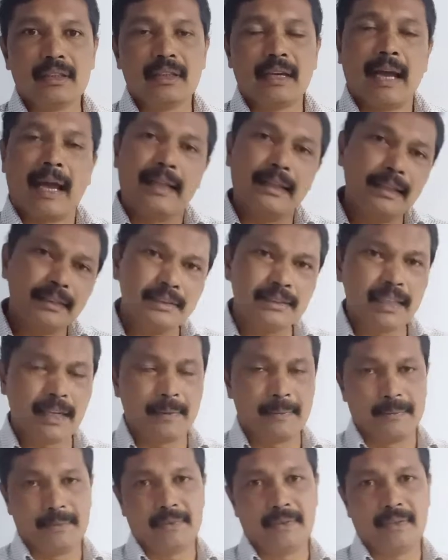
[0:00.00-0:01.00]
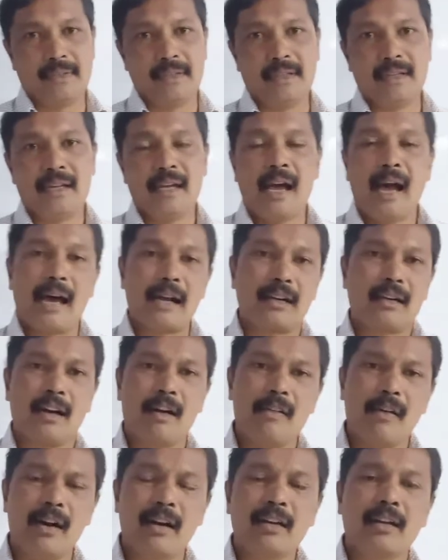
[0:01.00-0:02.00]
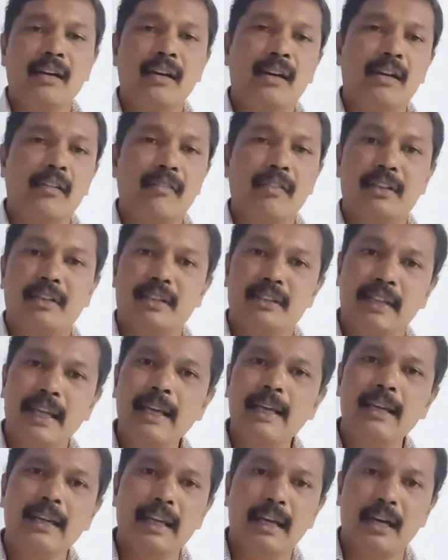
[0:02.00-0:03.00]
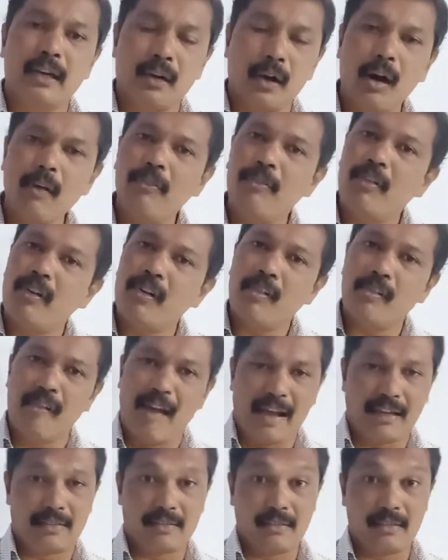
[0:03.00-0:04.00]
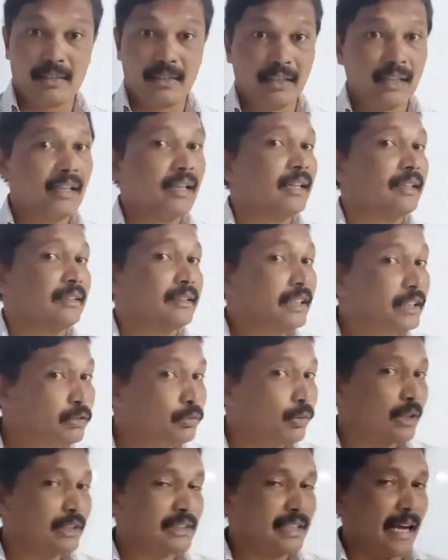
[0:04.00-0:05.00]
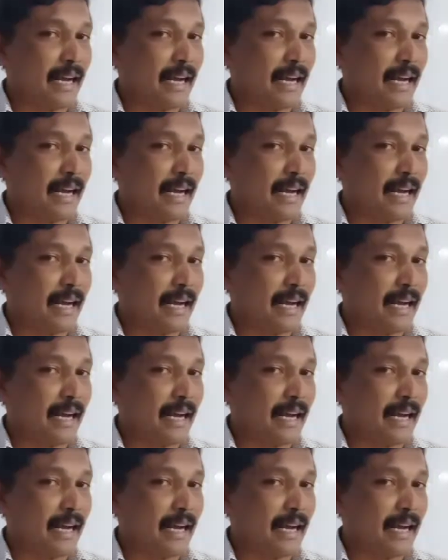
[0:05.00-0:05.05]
and the stem are covered with a thick layer of wax. This was the